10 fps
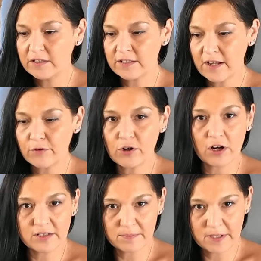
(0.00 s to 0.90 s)
the Devil
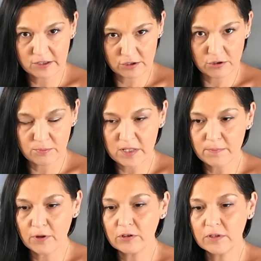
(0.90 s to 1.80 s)
card depicts two
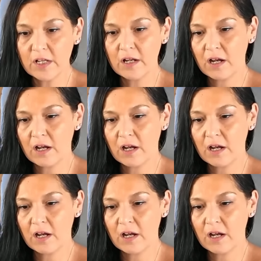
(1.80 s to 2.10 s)
people